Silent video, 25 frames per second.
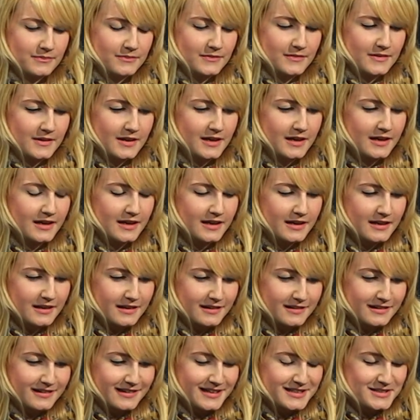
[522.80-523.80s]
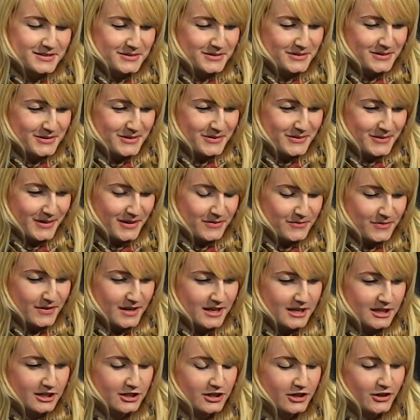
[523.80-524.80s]
I don't know. I feel
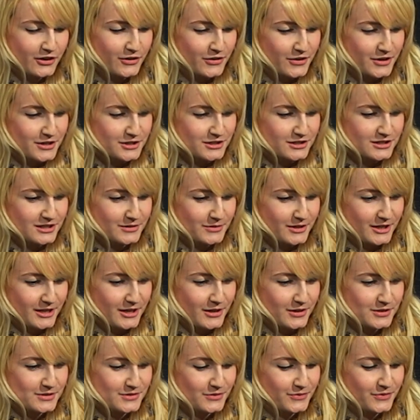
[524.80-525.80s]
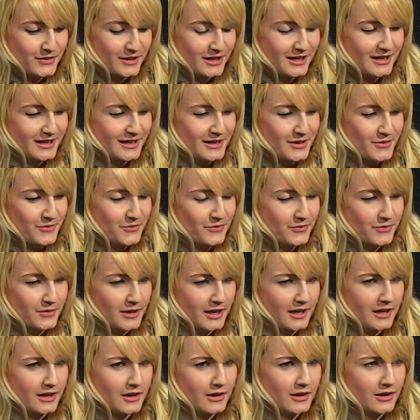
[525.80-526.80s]
encouraged, but I also feel kind of
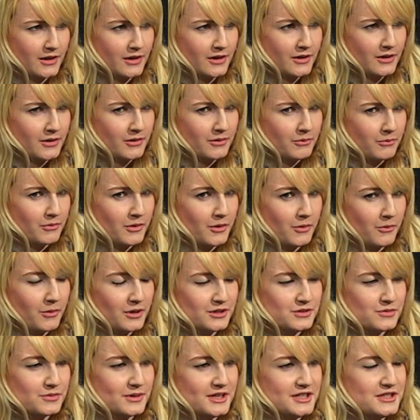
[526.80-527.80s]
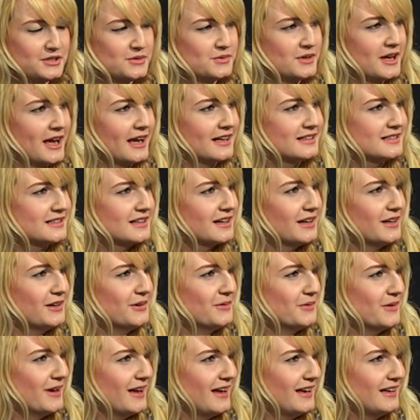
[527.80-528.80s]
like, whoa, what do I do next, kind of
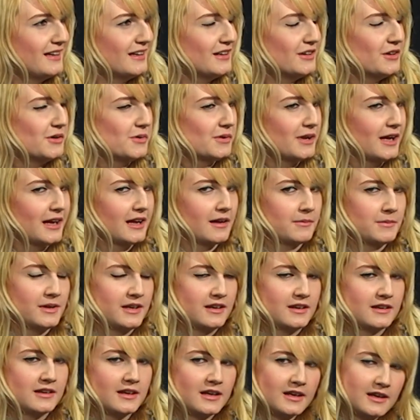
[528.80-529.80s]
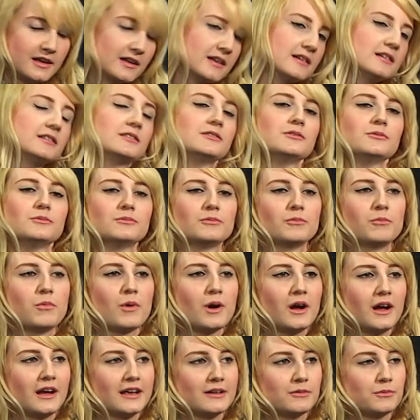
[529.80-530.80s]
way, you know? Like, I mean,
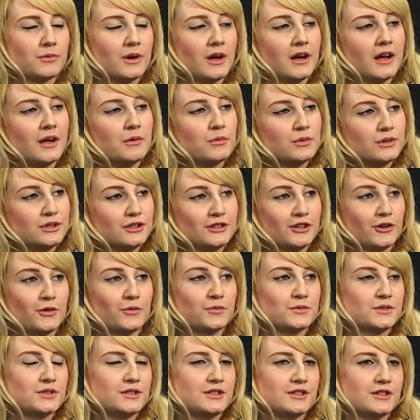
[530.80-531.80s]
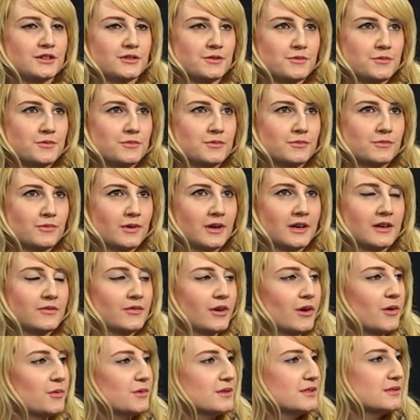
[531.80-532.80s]
what I would love to do, what I've
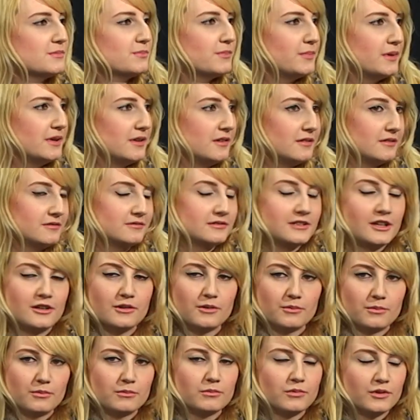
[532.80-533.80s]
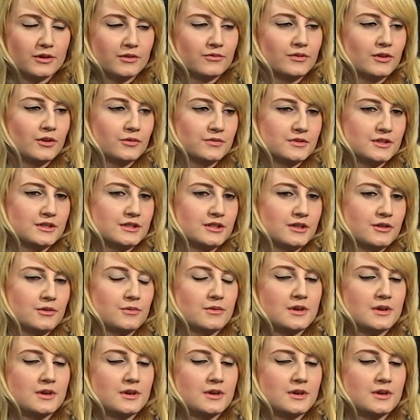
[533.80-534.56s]
always been, you know, would have loved to do